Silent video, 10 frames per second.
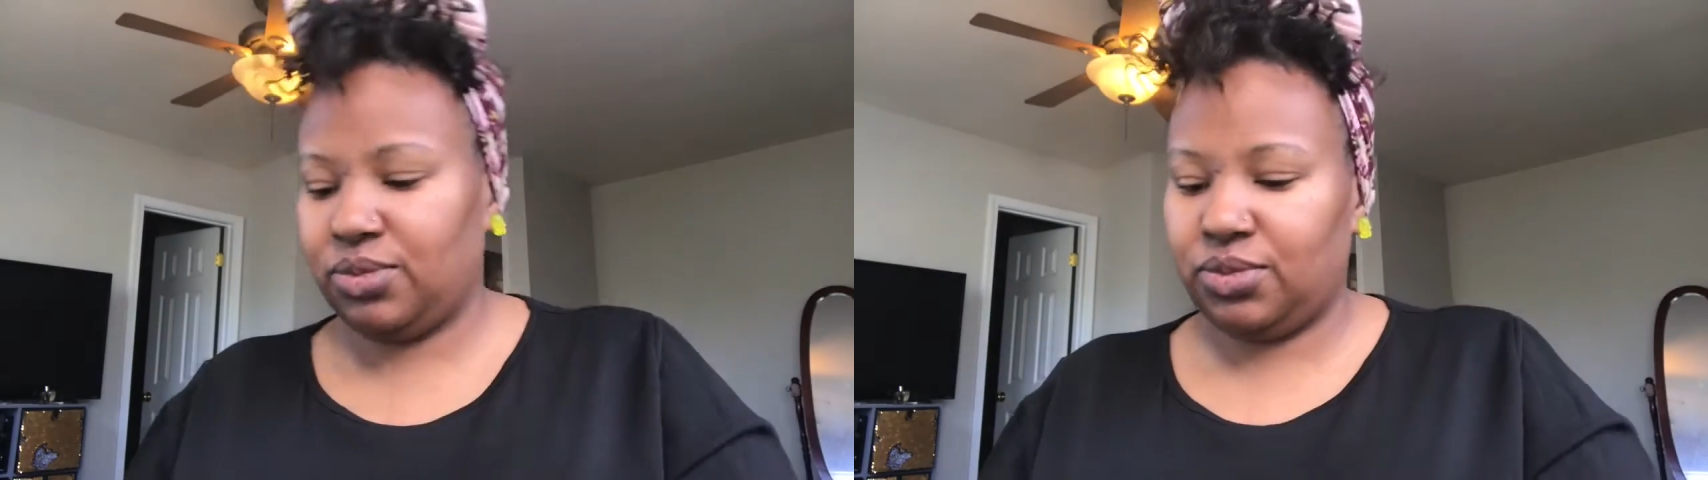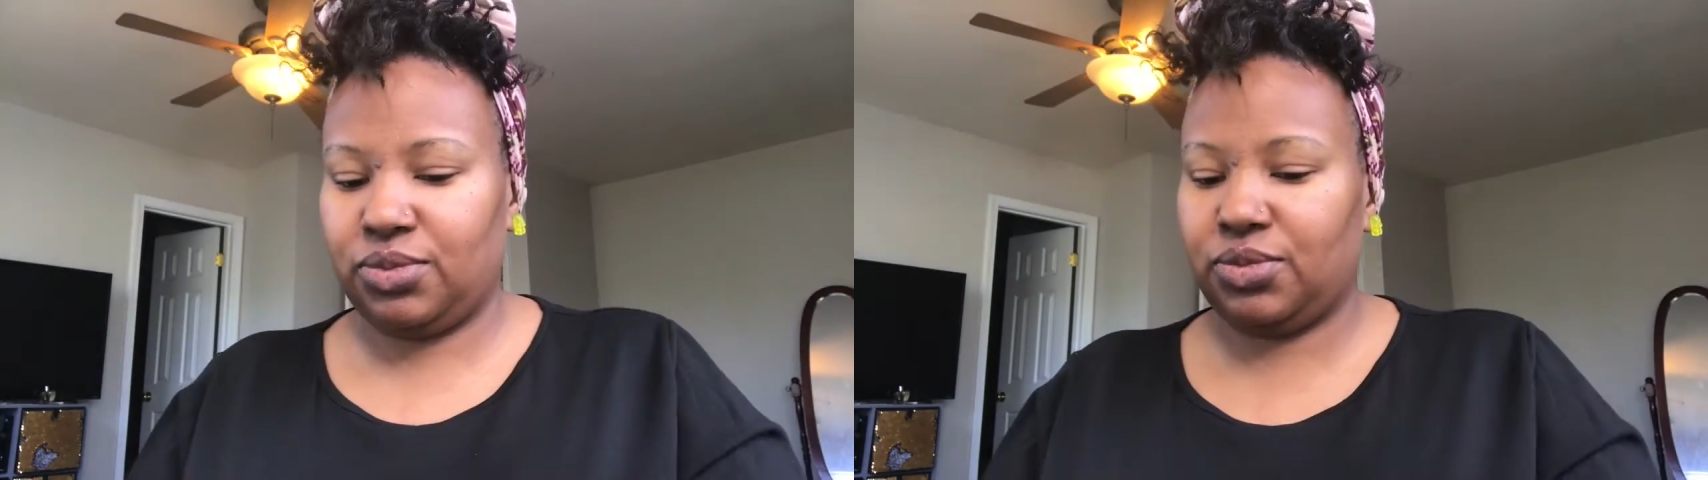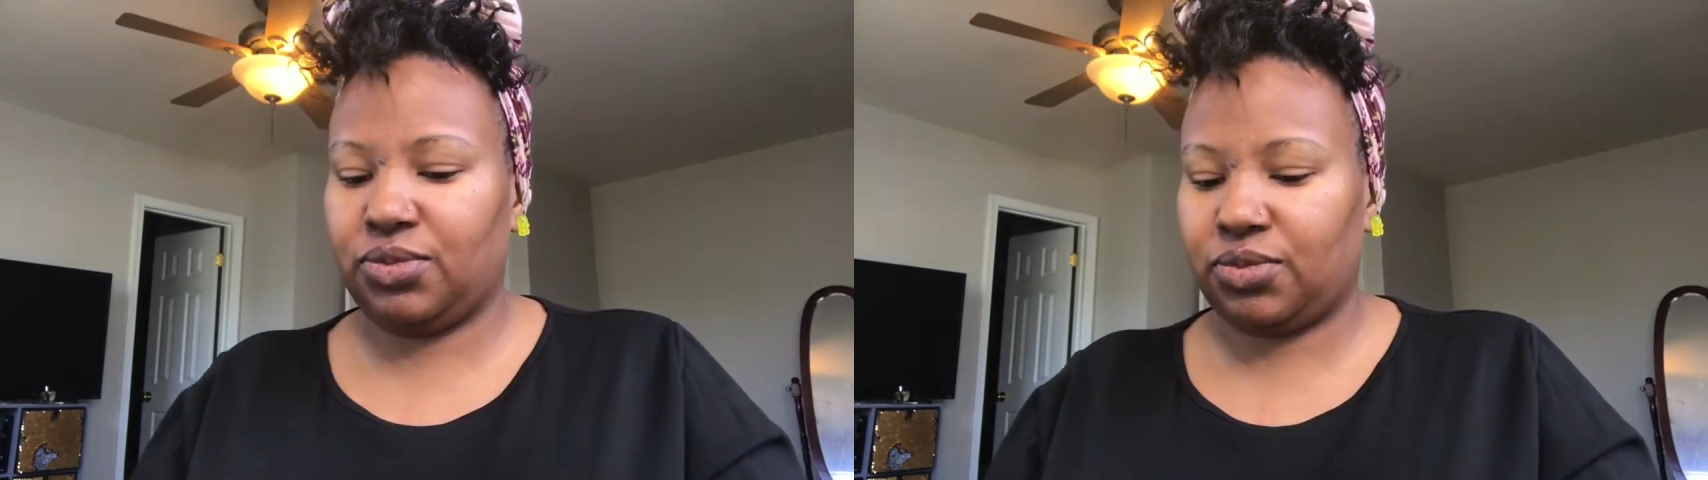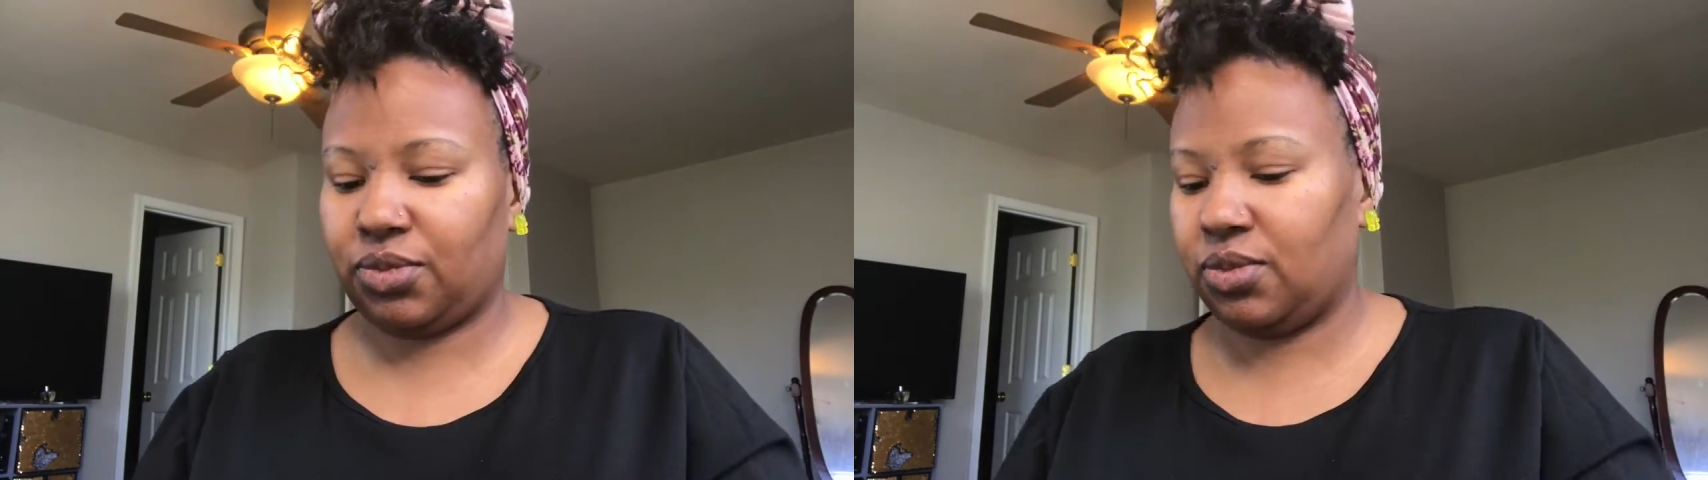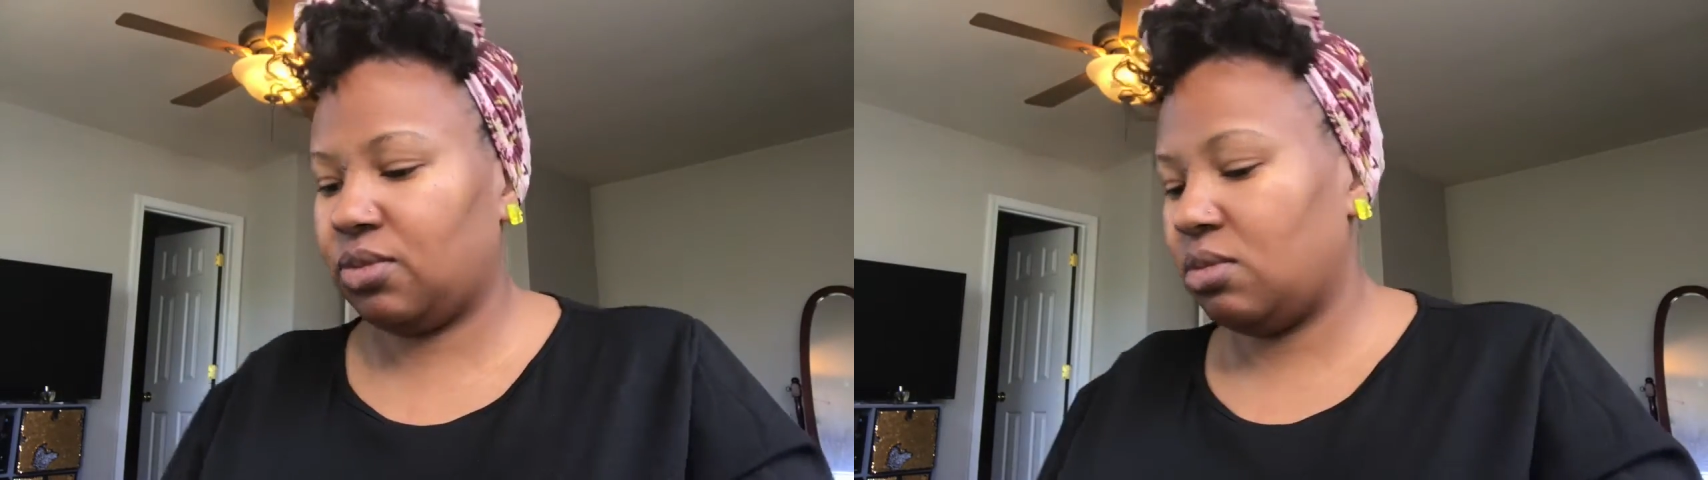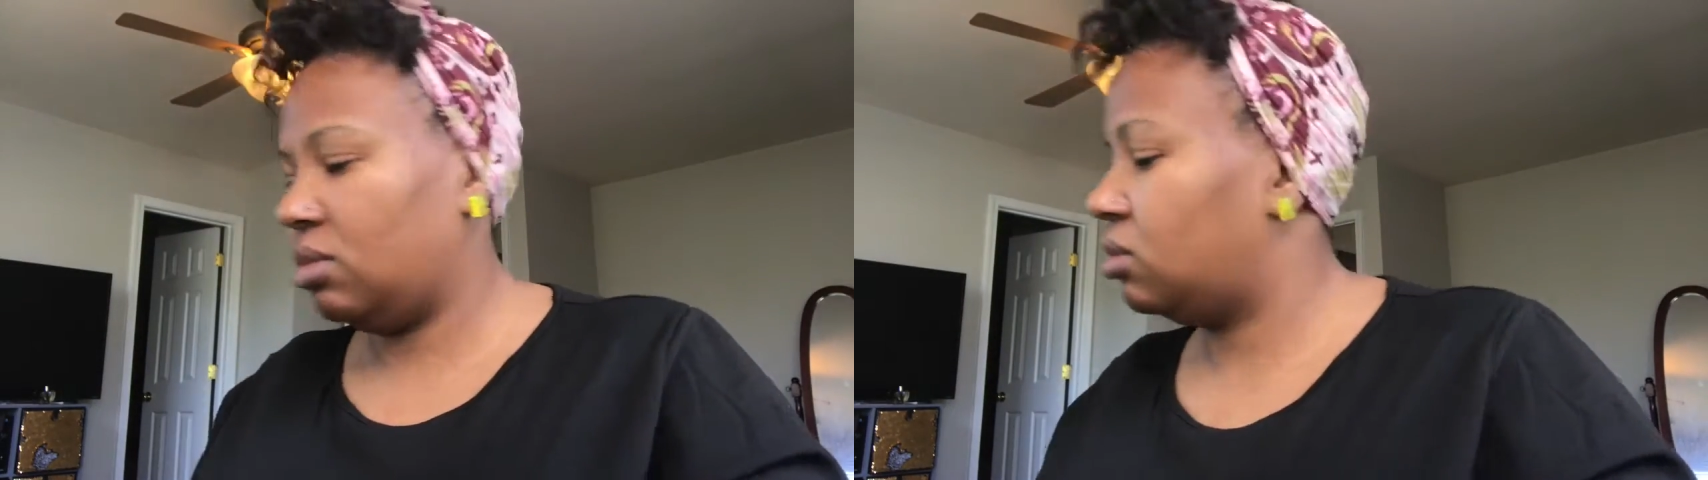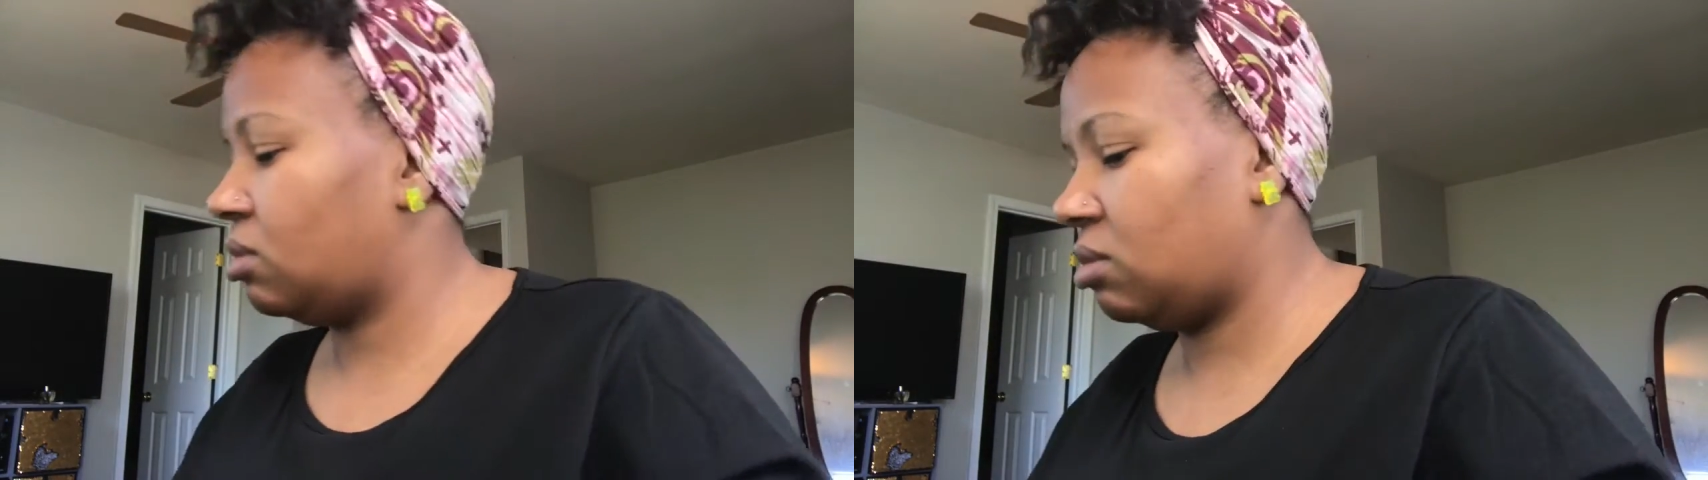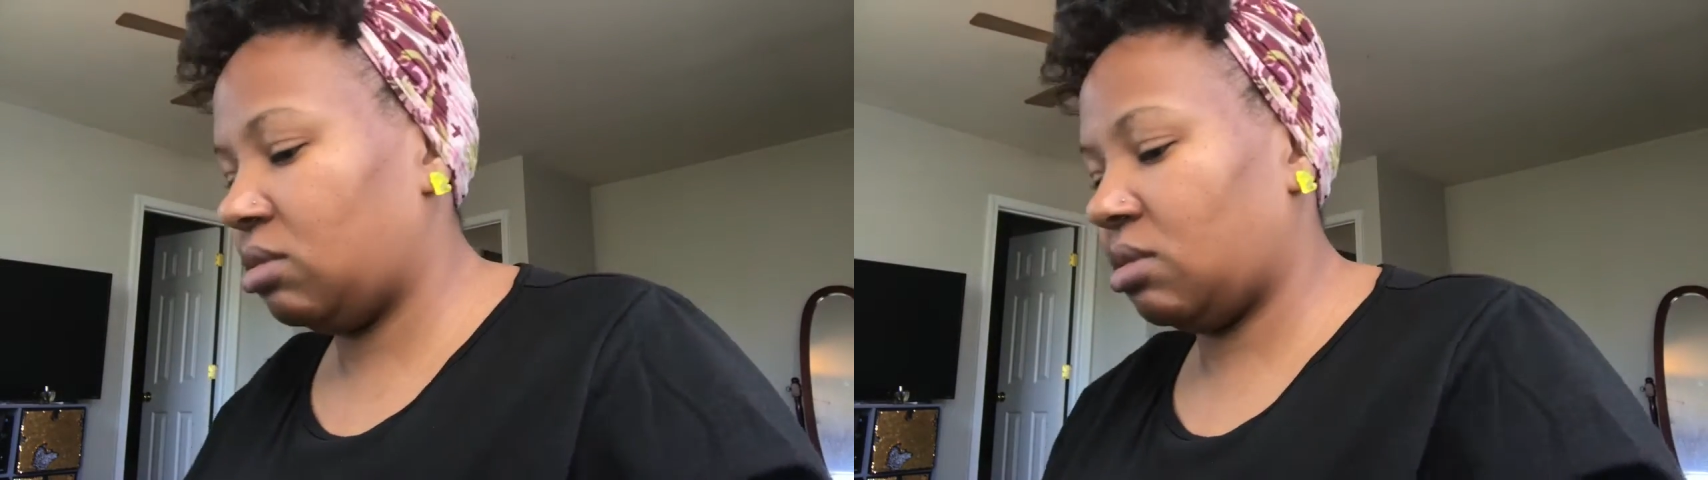moisturizes and
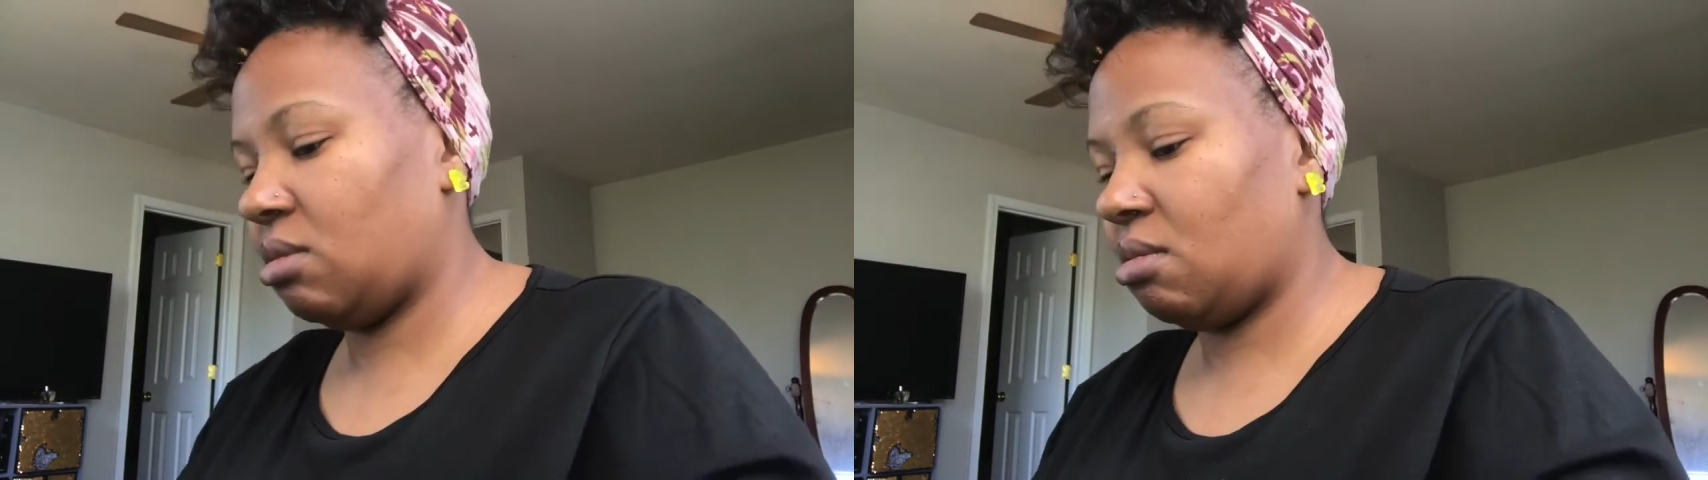yeah,